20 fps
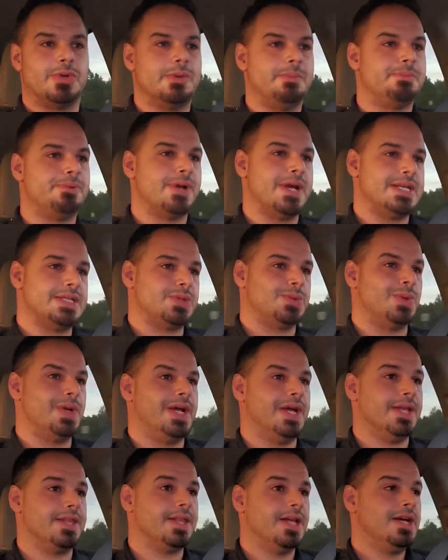impressed
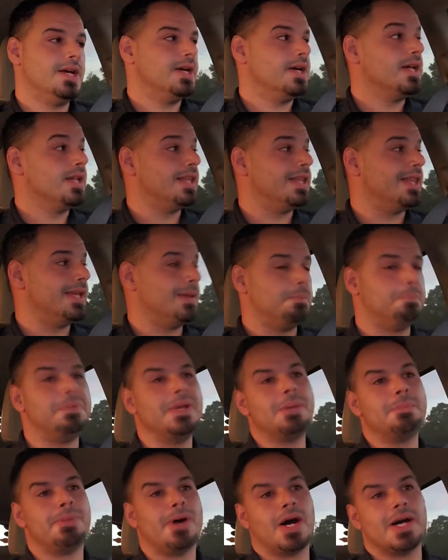with the
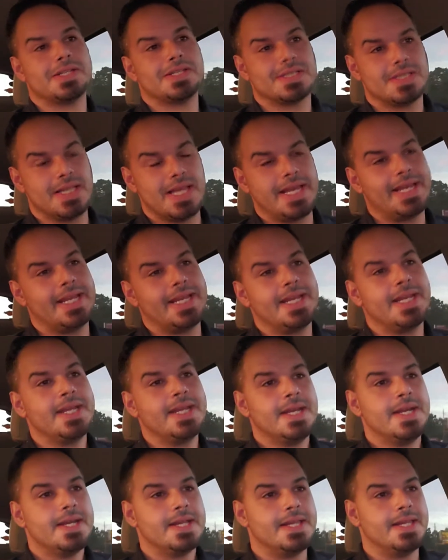big boss lady,
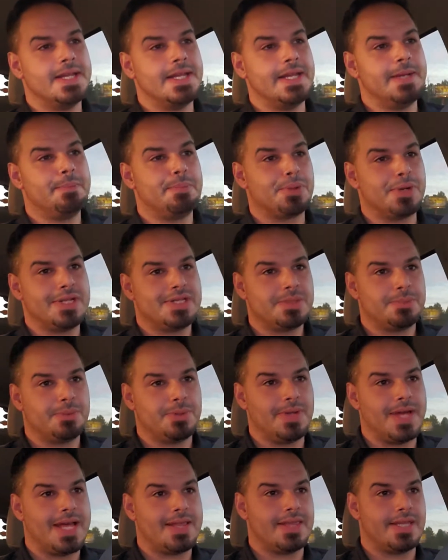the
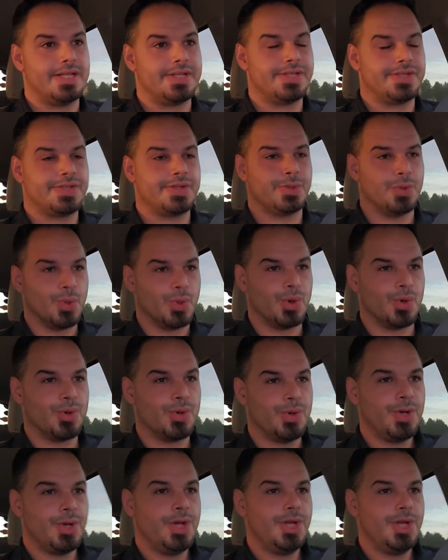principal at this school.